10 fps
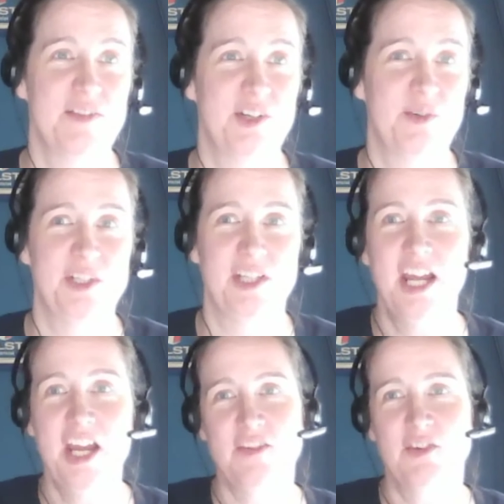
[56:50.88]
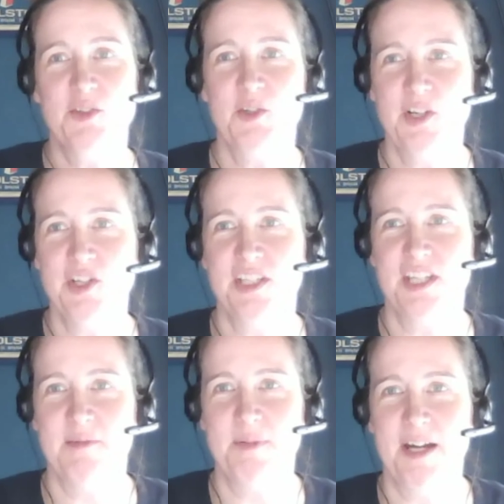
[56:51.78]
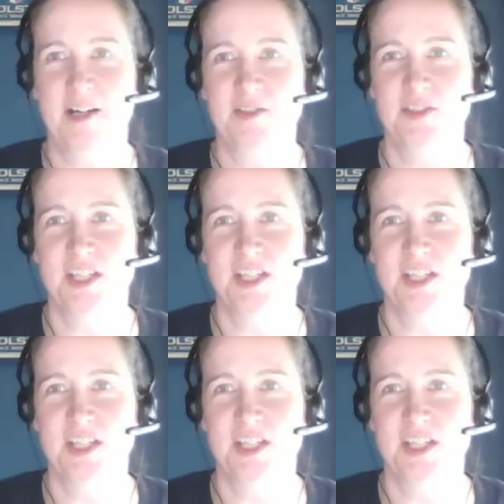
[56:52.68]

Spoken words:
have a clue what you're doing. You've got some questions here about